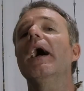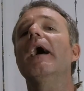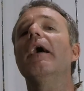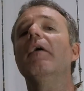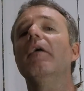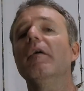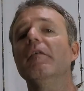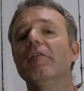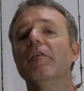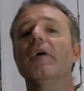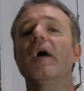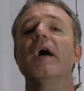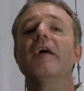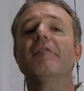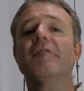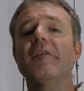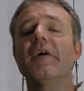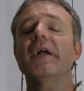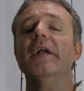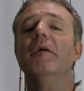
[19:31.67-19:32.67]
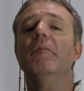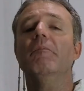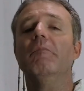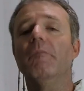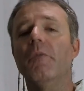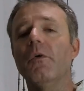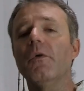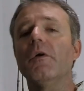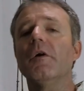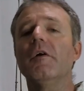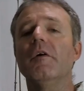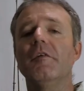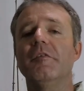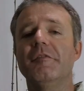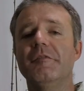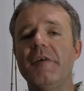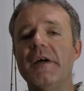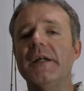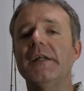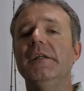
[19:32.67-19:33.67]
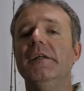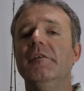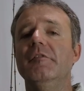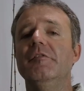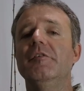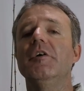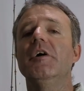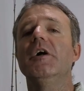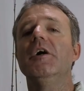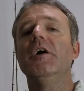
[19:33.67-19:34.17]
However, I find it more effective